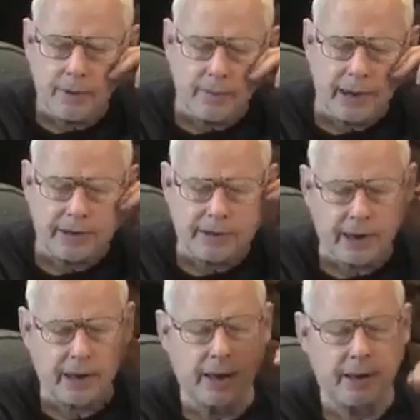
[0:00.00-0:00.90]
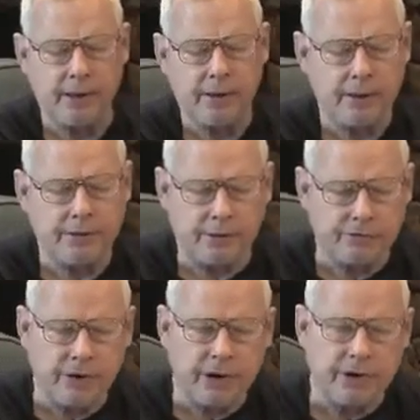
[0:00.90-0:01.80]
But
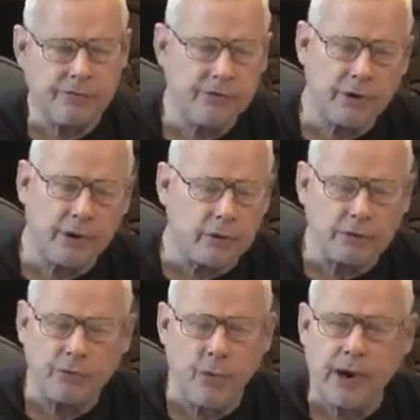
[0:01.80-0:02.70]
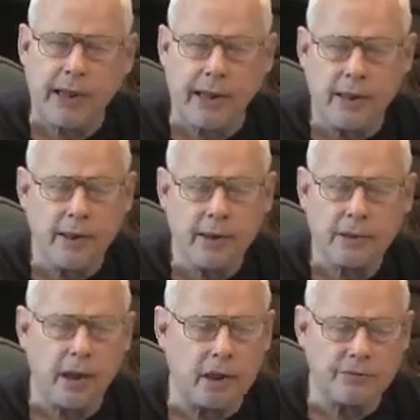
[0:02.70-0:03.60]
there's an additional 20
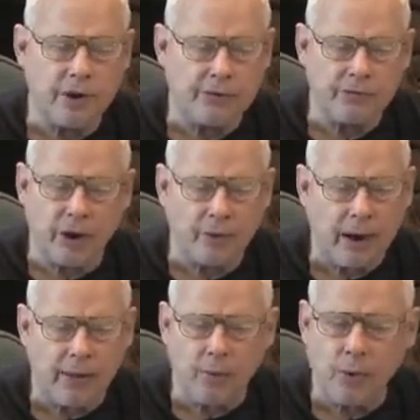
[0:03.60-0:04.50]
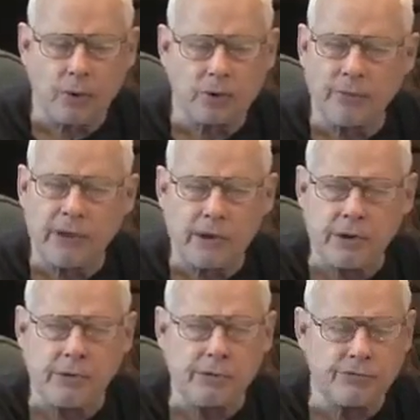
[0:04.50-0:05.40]
launch sites all around the world that we
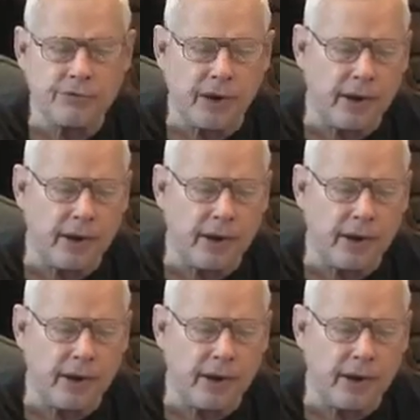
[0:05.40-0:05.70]
use